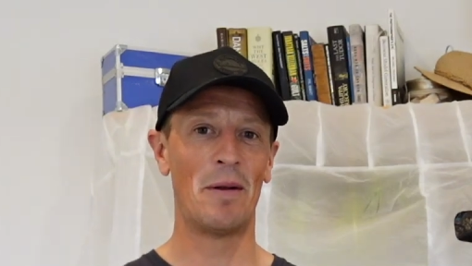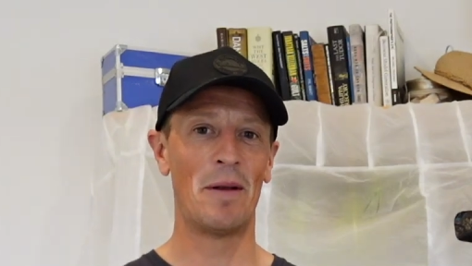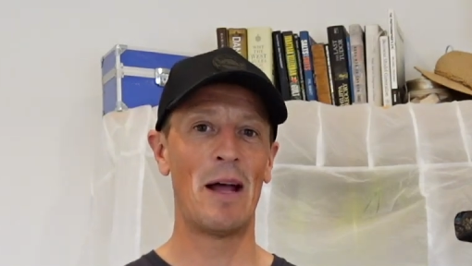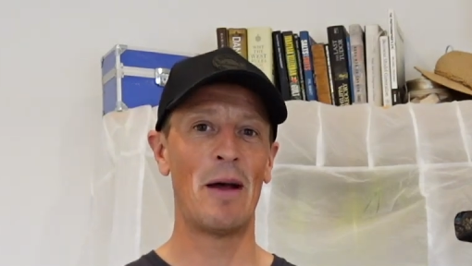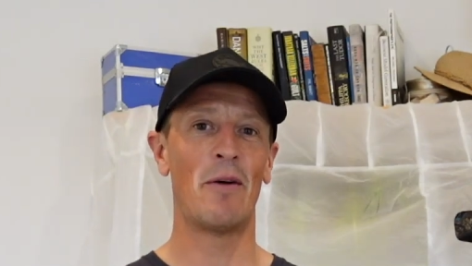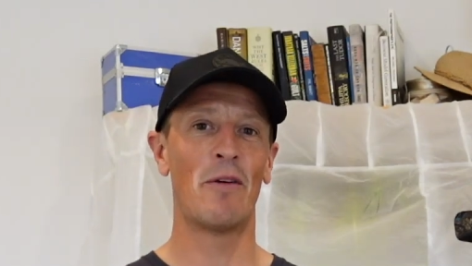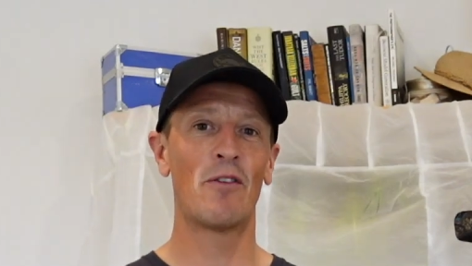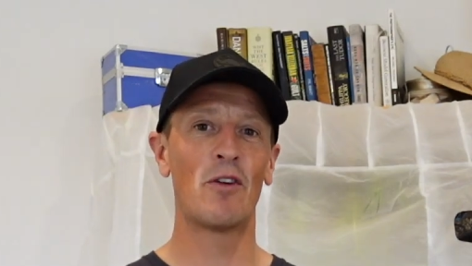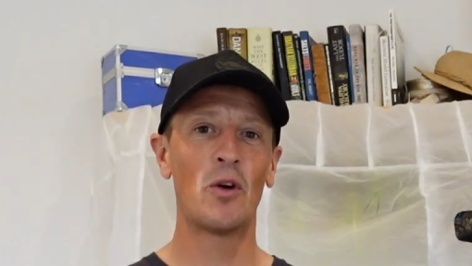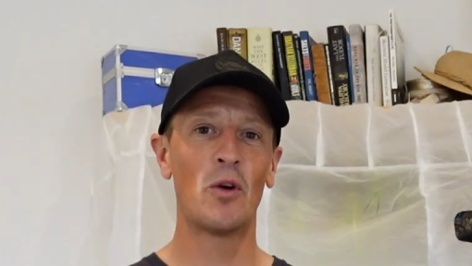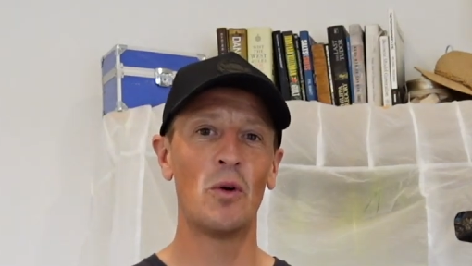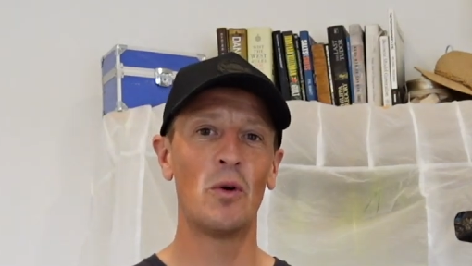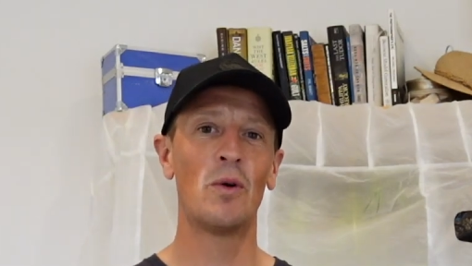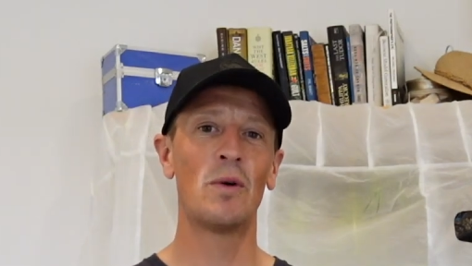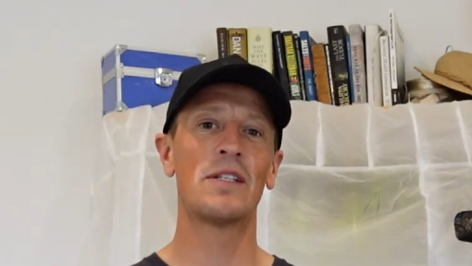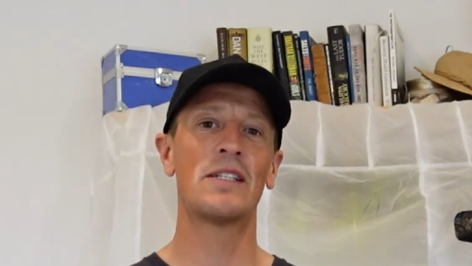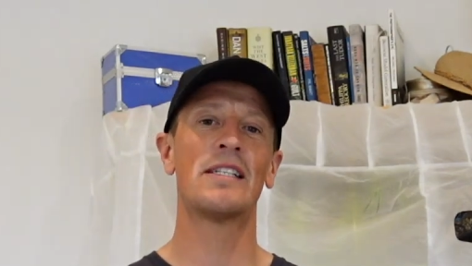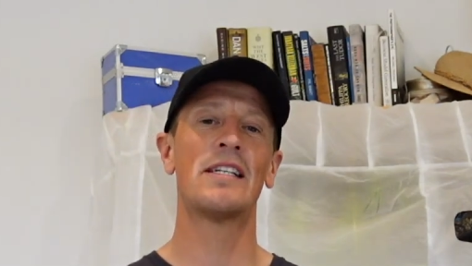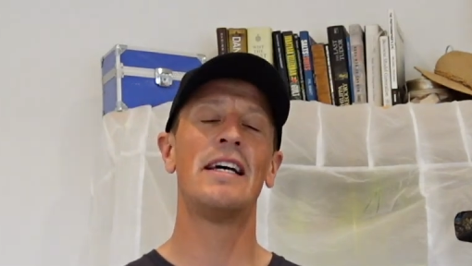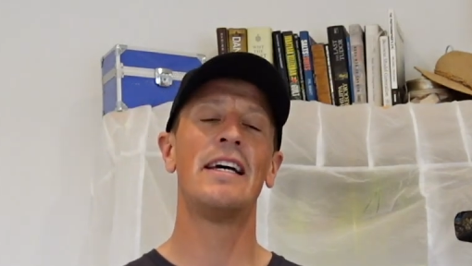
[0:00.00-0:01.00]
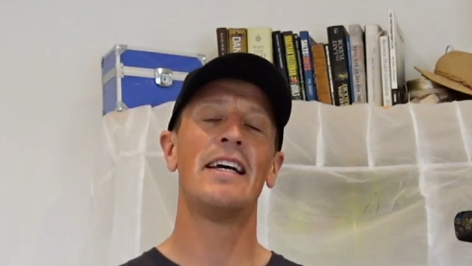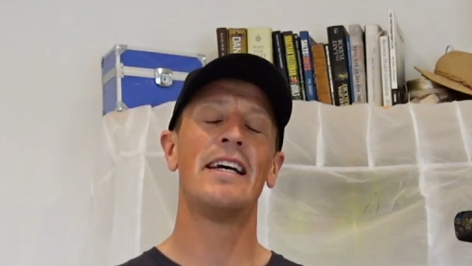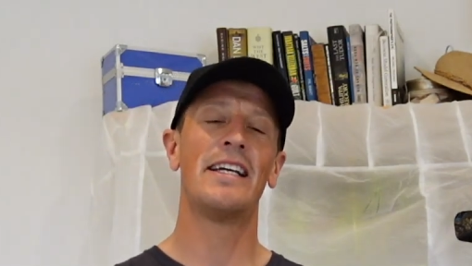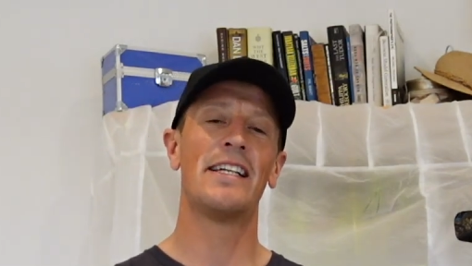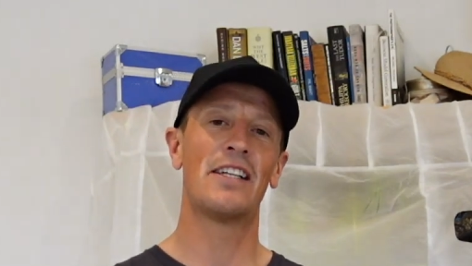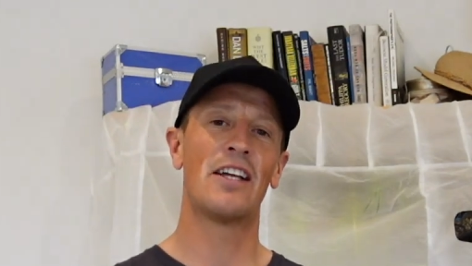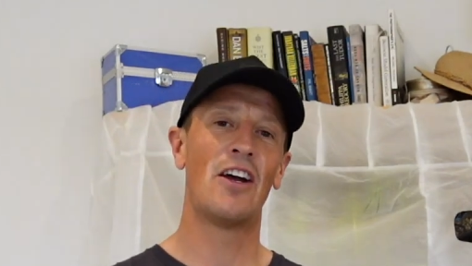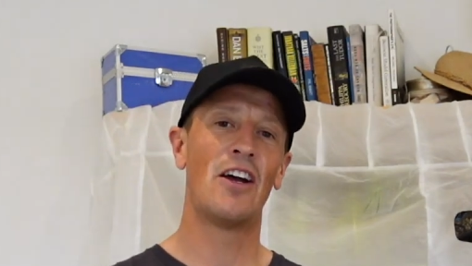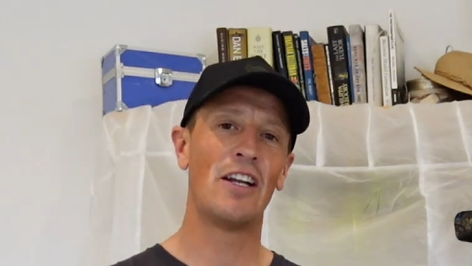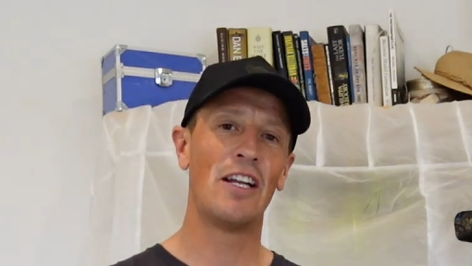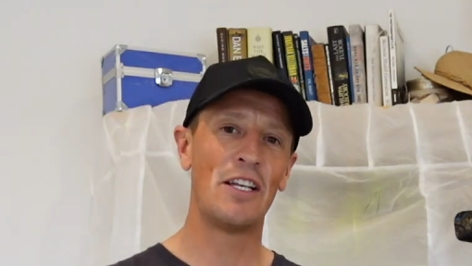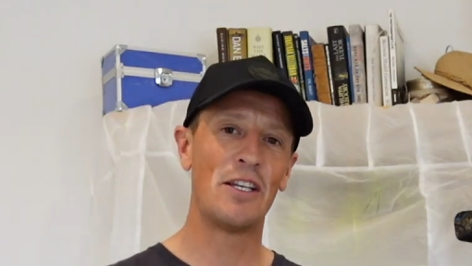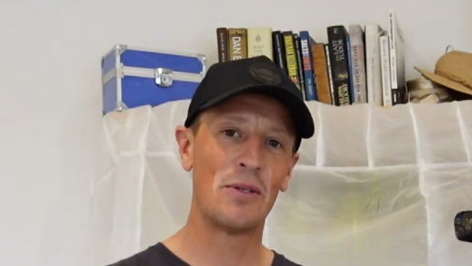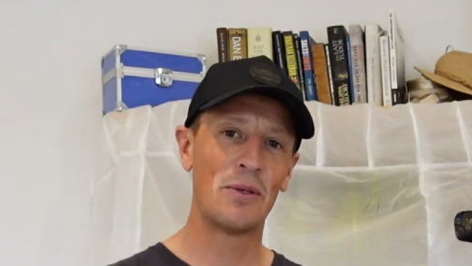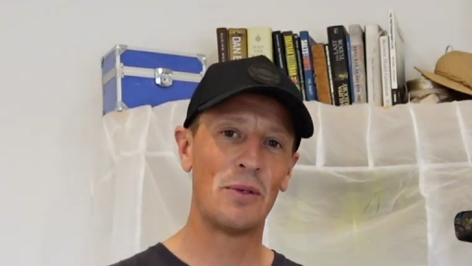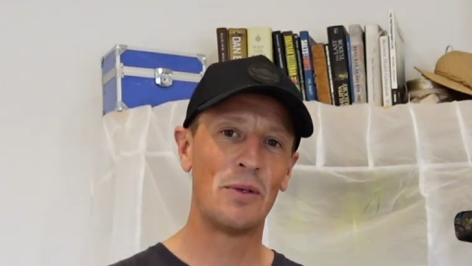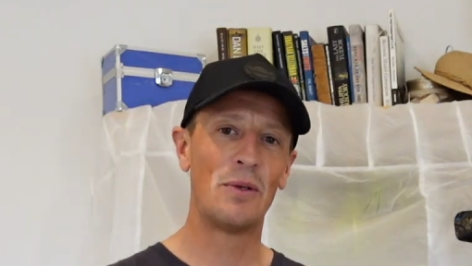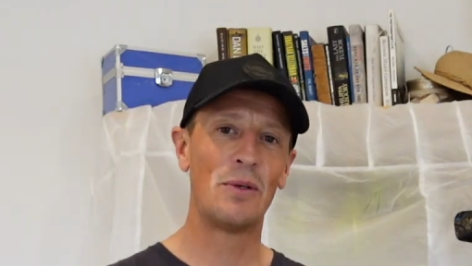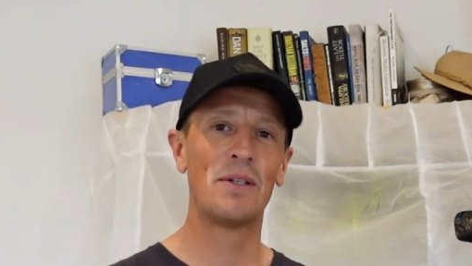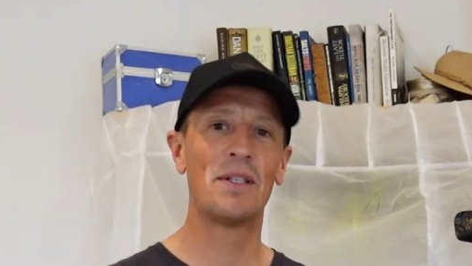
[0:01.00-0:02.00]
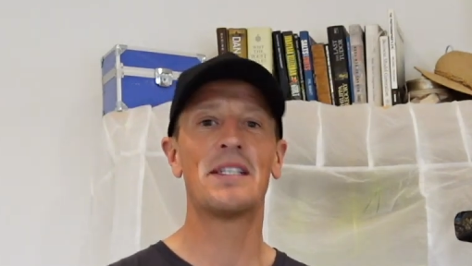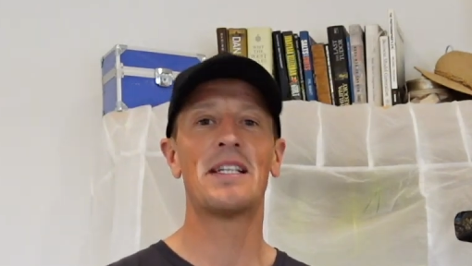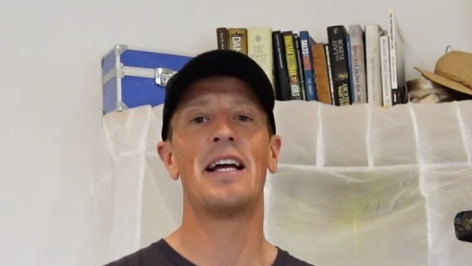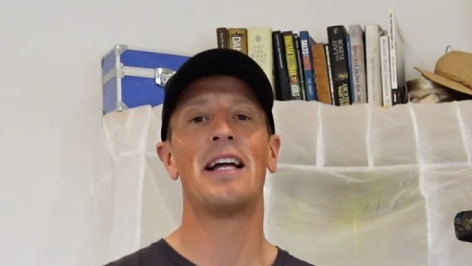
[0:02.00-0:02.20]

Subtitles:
Now, of course, it's early doors,